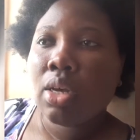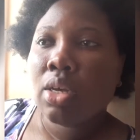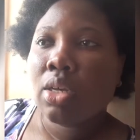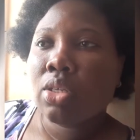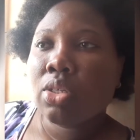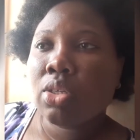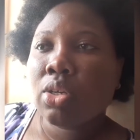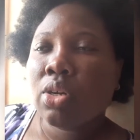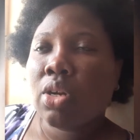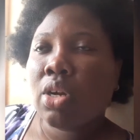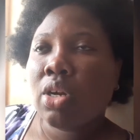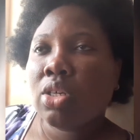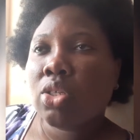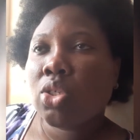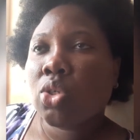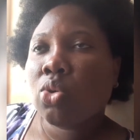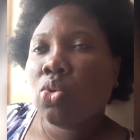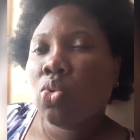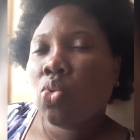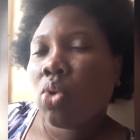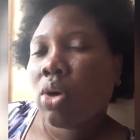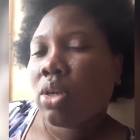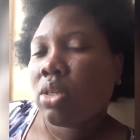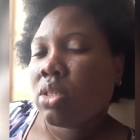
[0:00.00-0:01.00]
So there's no
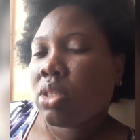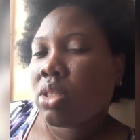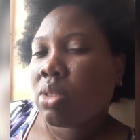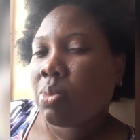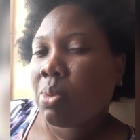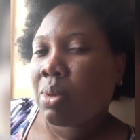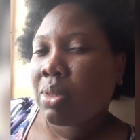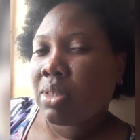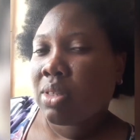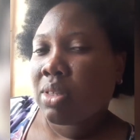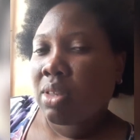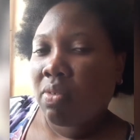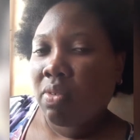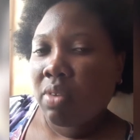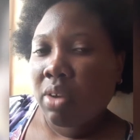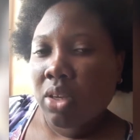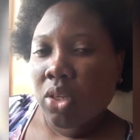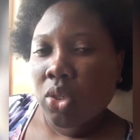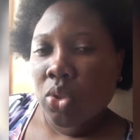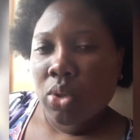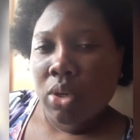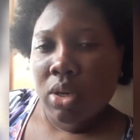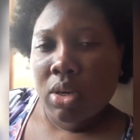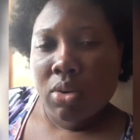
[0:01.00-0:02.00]
one
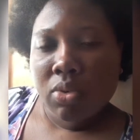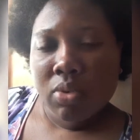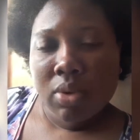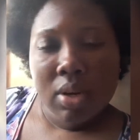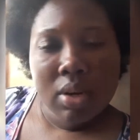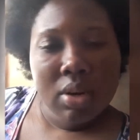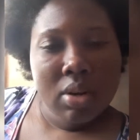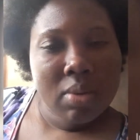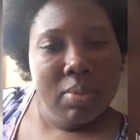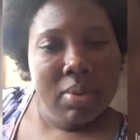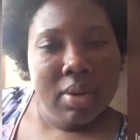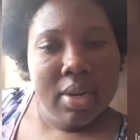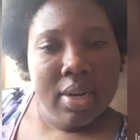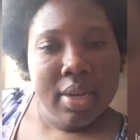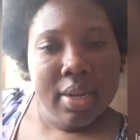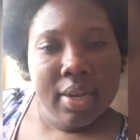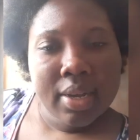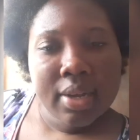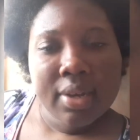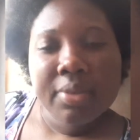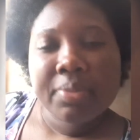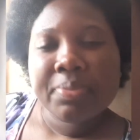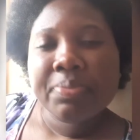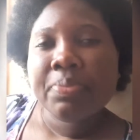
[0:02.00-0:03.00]
specific drink really I
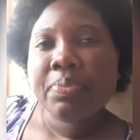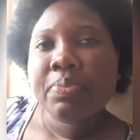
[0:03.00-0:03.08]
like,